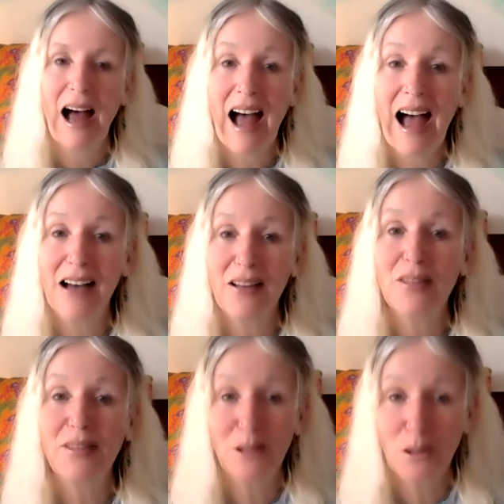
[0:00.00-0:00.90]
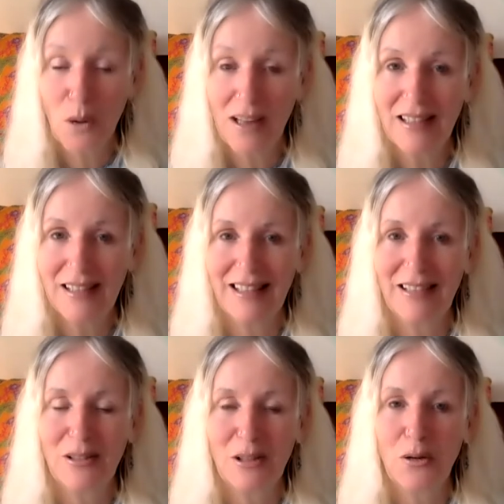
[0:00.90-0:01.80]
at
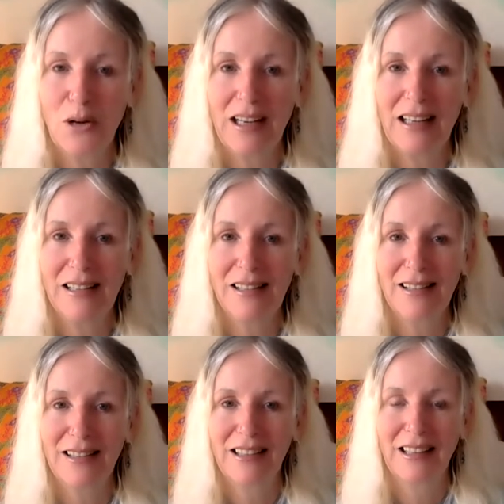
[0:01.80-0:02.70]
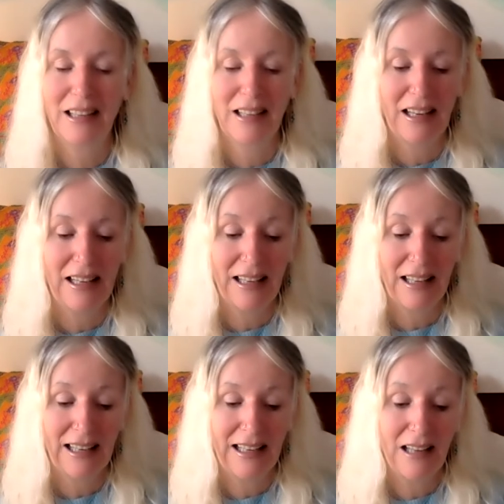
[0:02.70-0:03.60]
26 degrees.
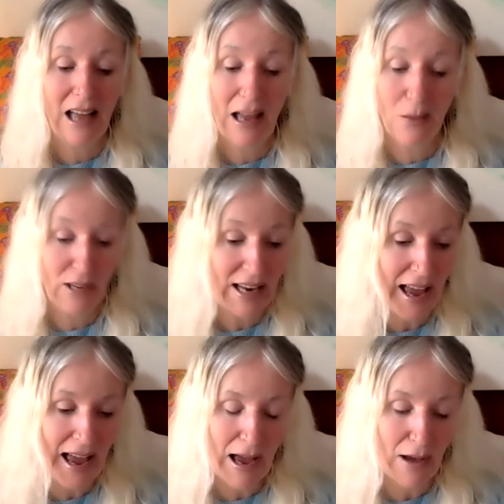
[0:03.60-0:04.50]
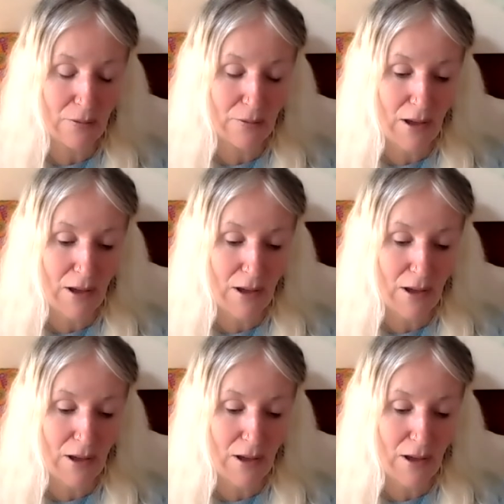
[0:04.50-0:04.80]
And we have